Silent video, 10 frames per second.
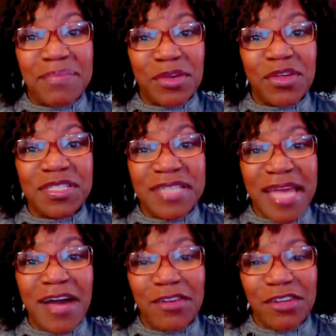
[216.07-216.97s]
Because
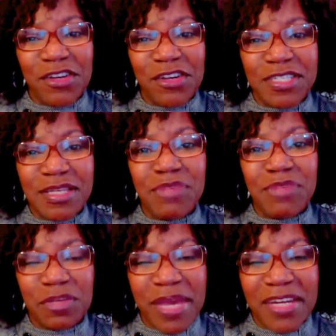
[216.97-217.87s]
now you're a
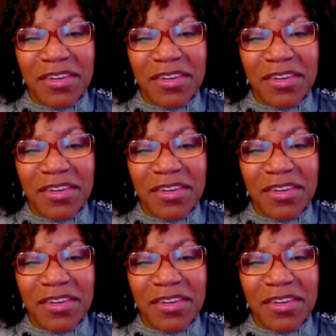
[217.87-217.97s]
subject matter